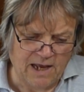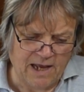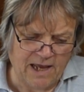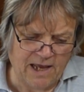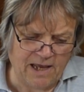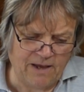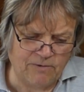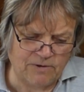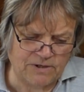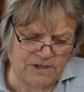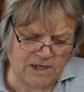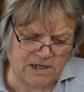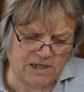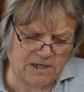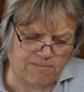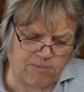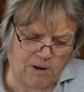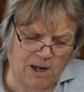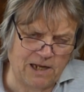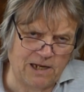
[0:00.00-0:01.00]
he was
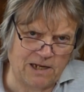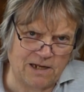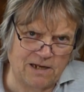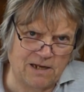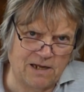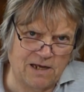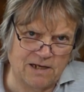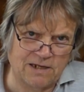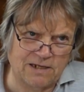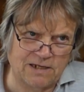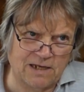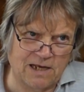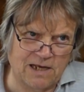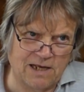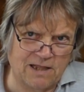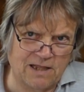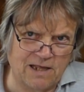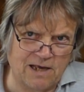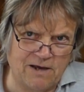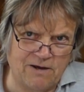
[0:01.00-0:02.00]
explaining that
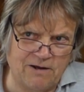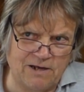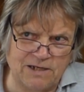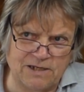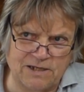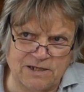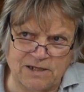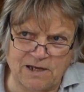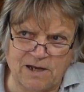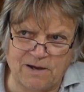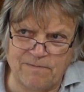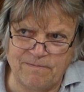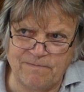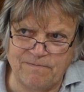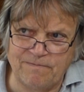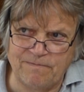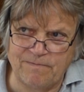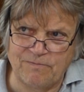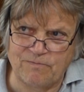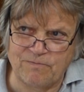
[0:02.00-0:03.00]
there is
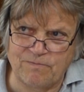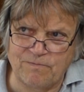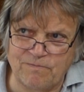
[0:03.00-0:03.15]
some